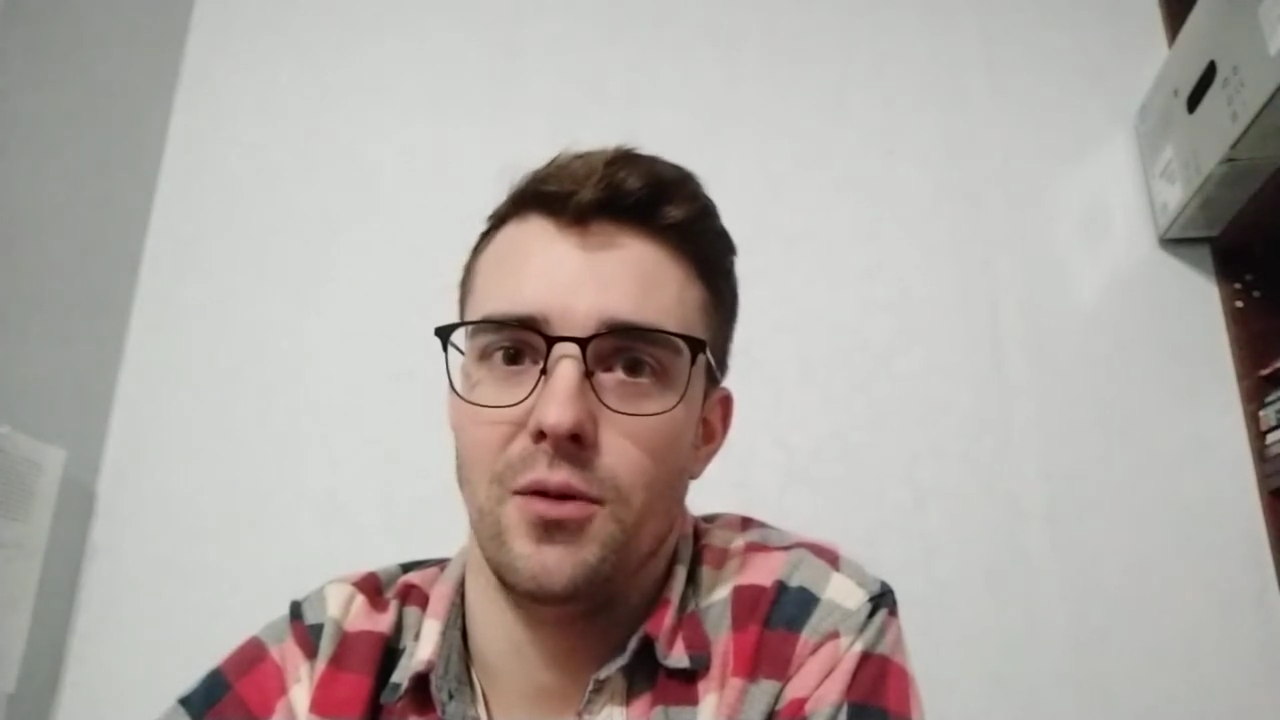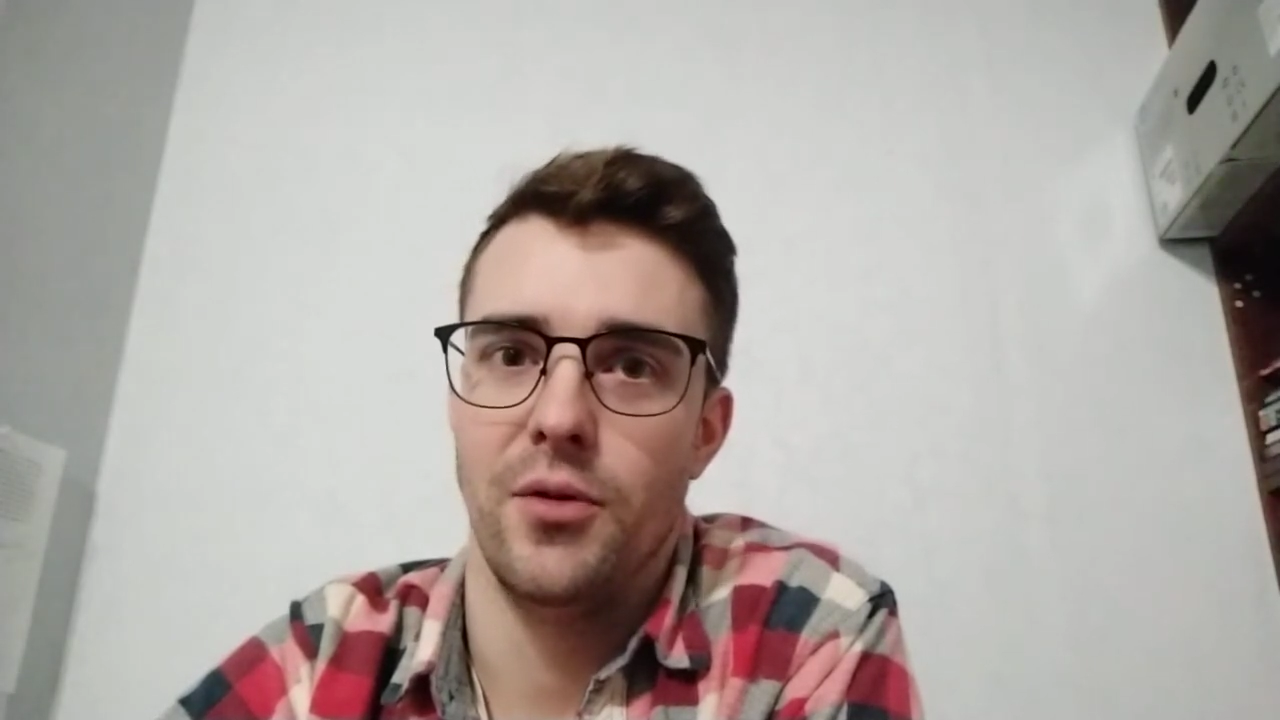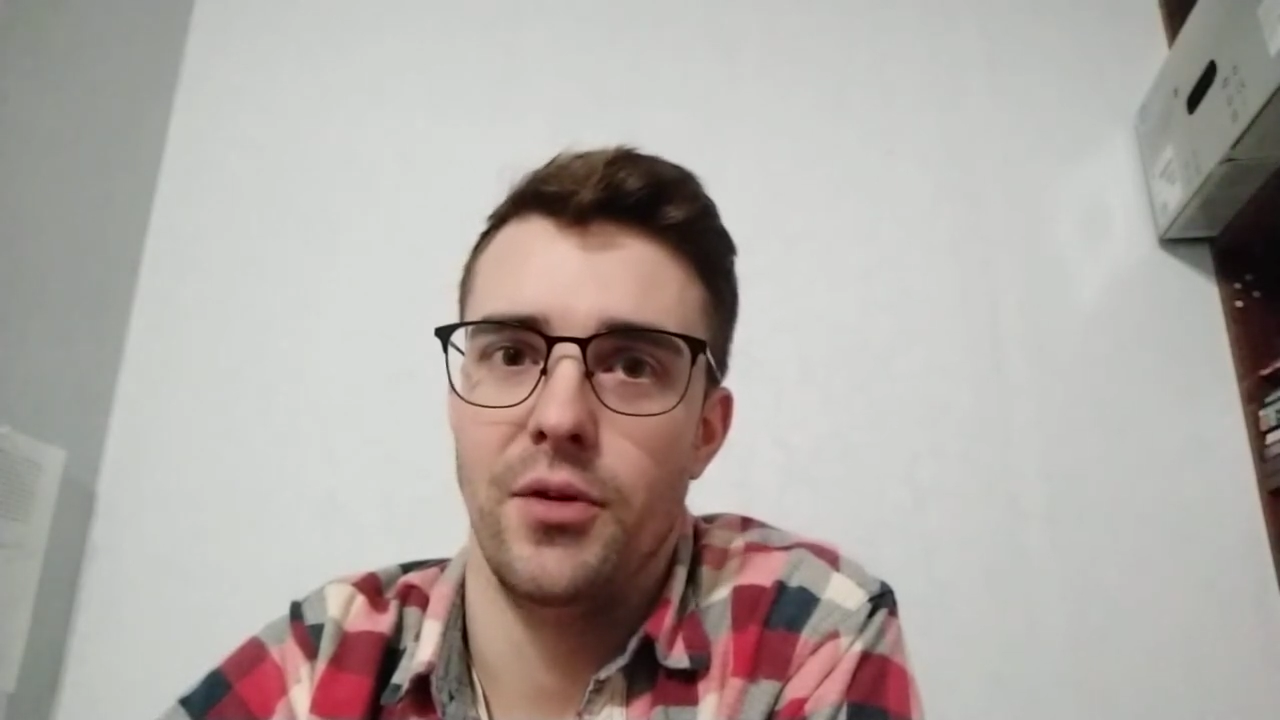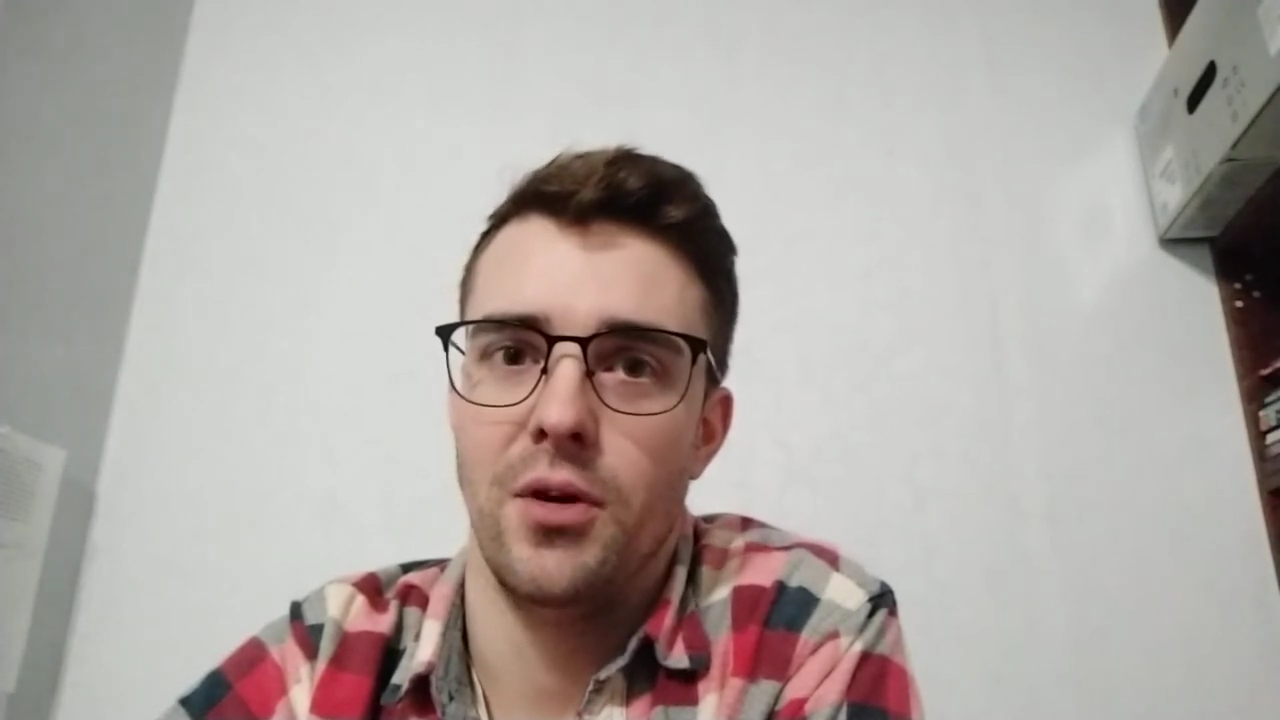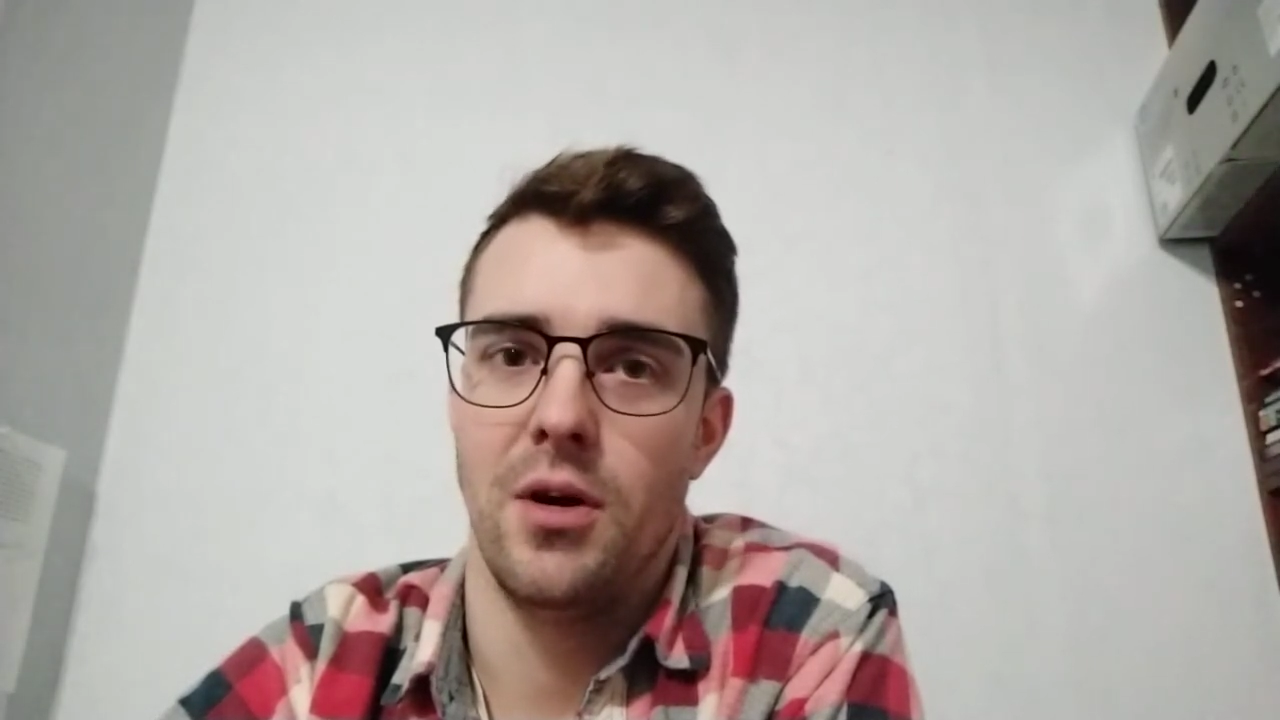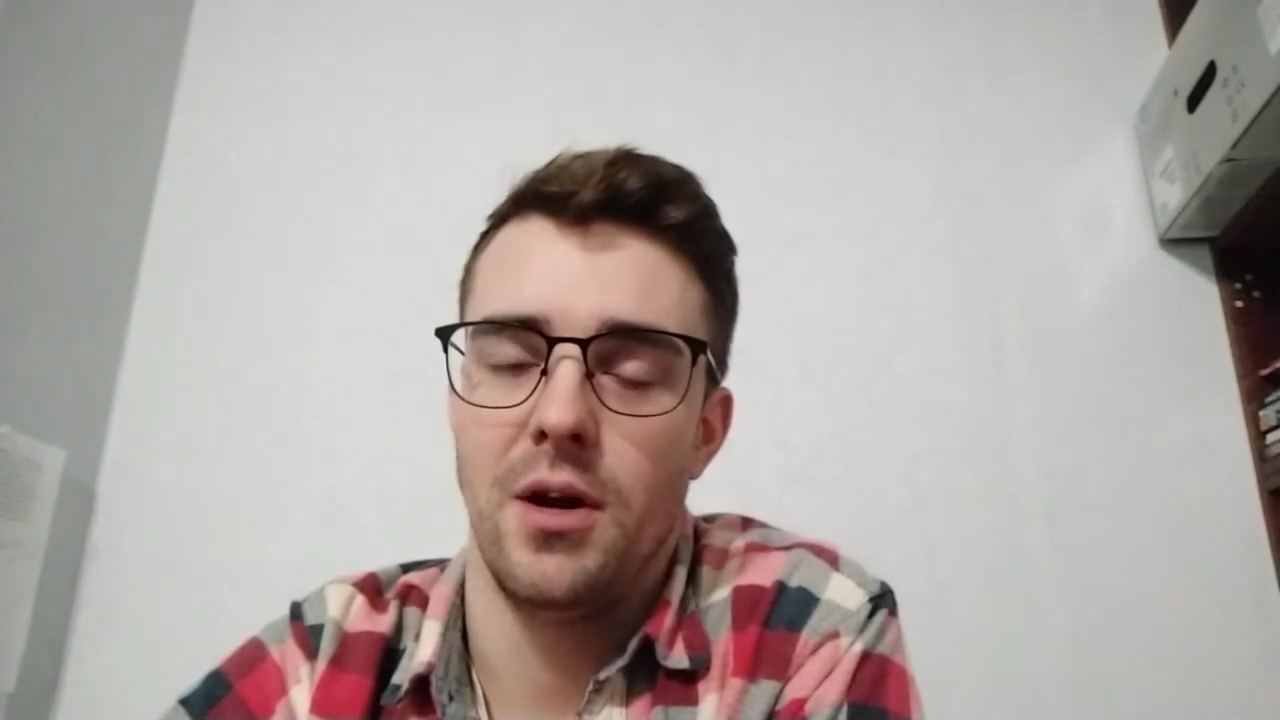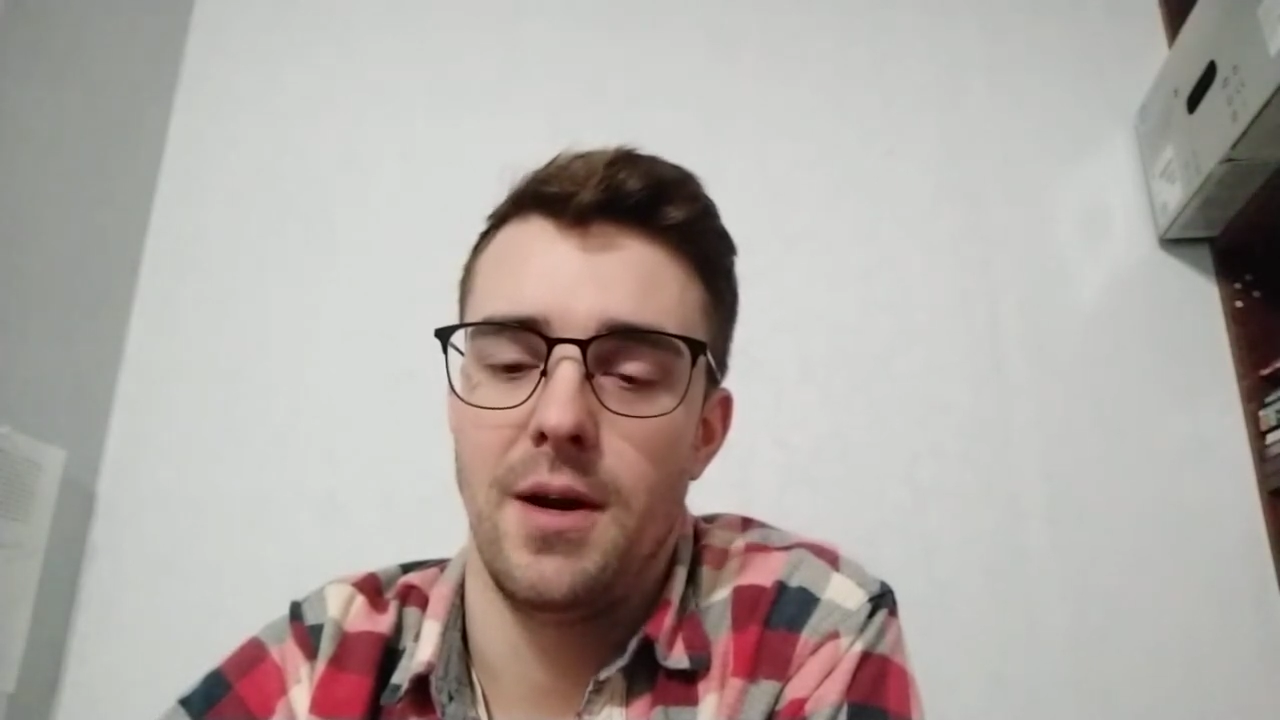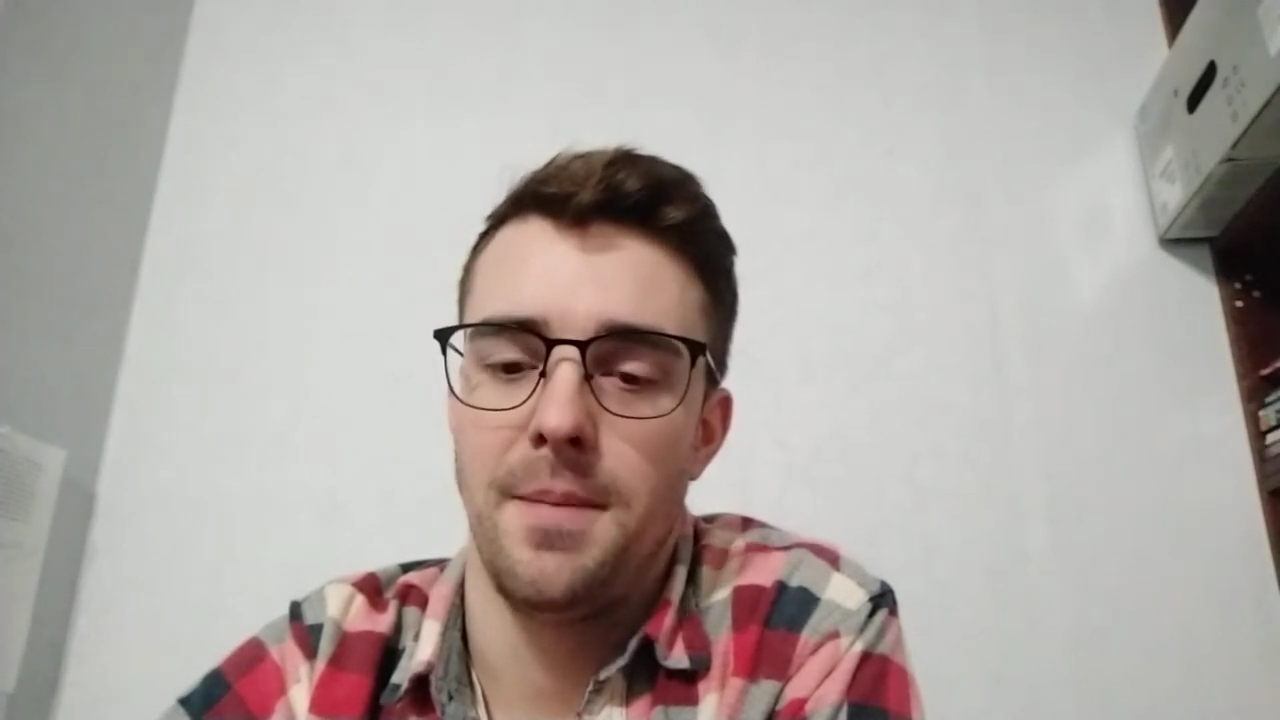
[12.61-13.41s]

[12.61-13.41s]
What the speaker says: or not.